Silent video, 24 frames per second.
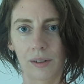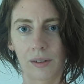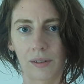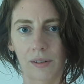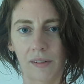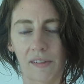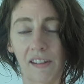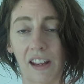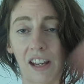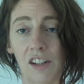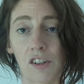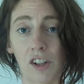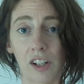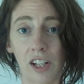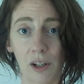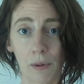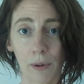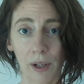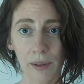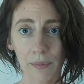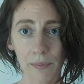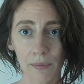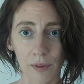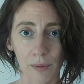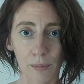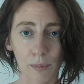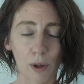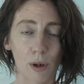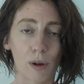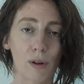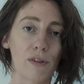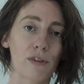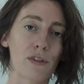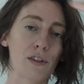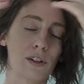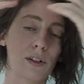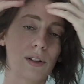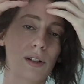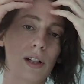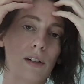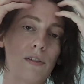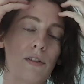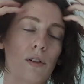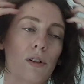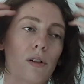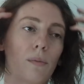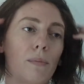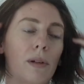stage anyway, but often
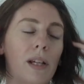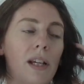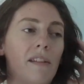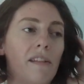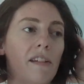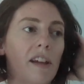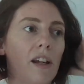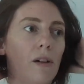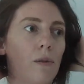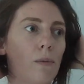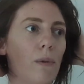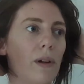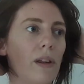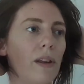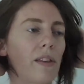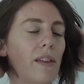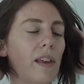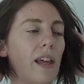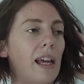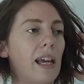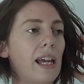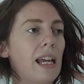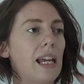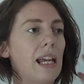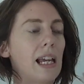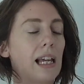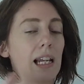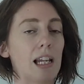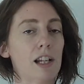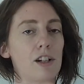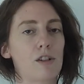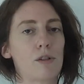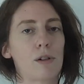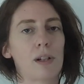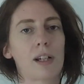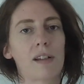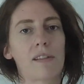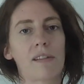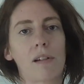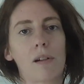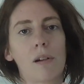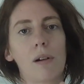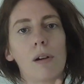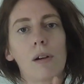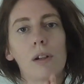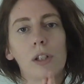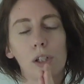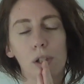if you're competing with an electric
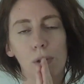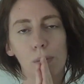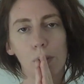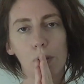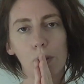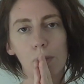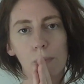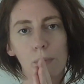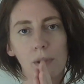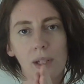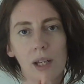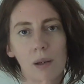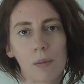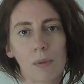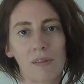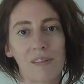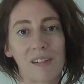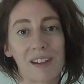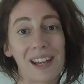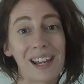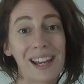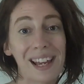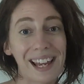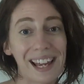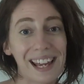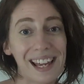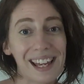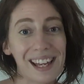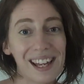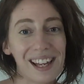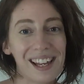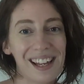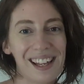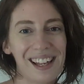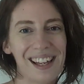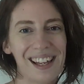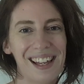guitar, you won't be able to hear